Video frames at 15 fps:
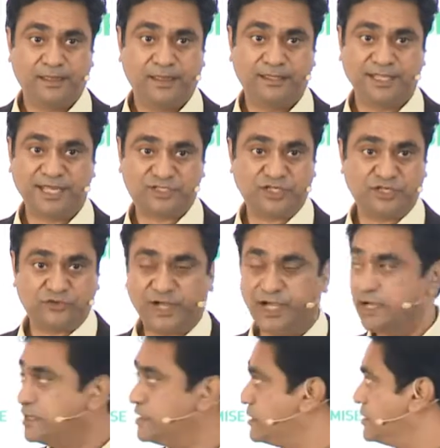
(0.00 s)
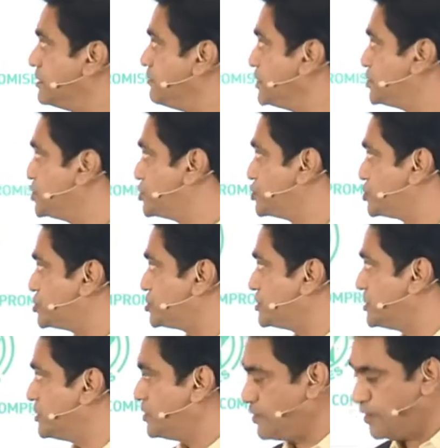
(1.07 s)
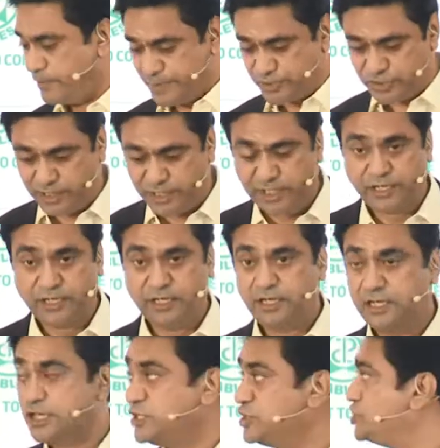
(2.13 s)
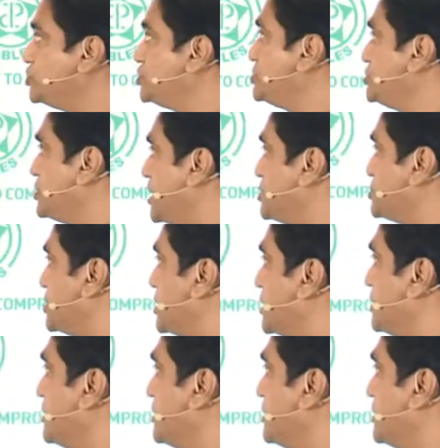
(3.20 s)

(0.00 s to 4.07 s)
And that's a trend which is obviously changing.